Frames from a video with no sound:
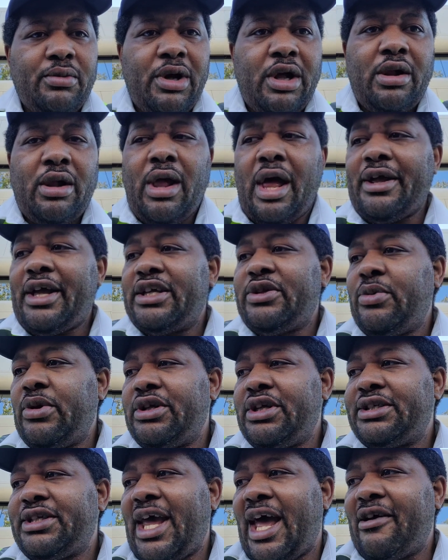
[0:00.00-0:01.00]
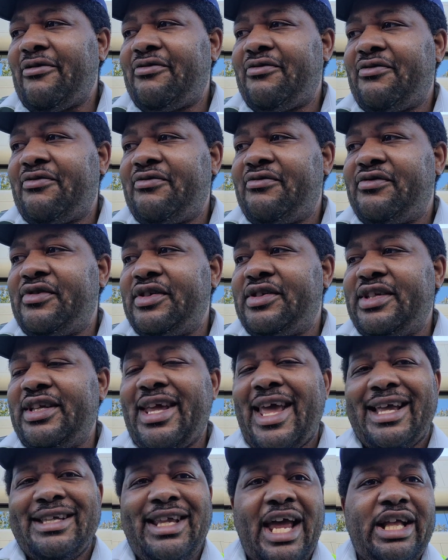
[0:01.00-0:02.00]
Well, I guess we'll just have to
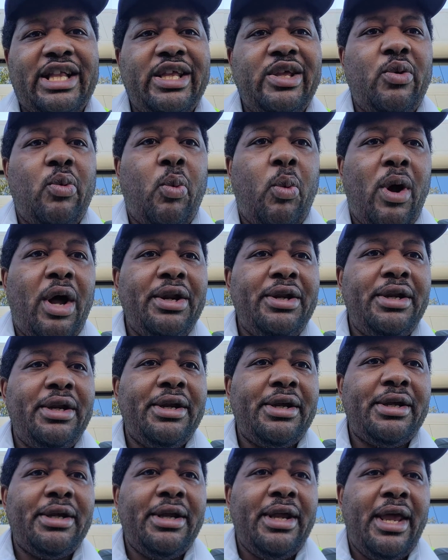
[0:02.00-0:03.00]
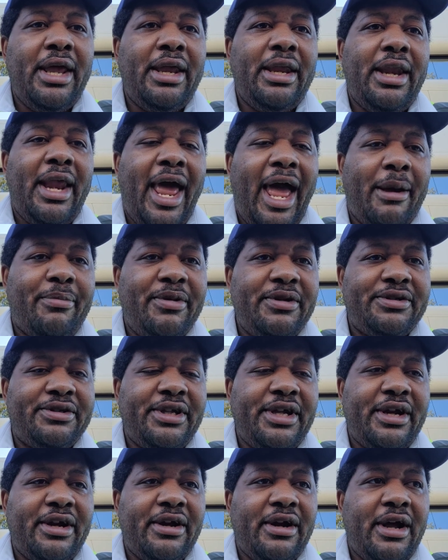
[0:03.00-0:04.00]
see exactly what
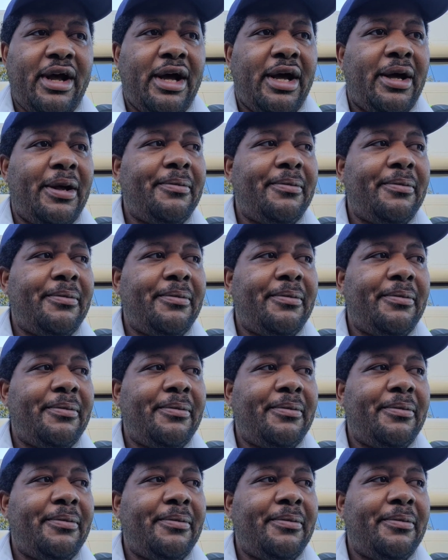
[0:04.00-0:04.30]
happens there.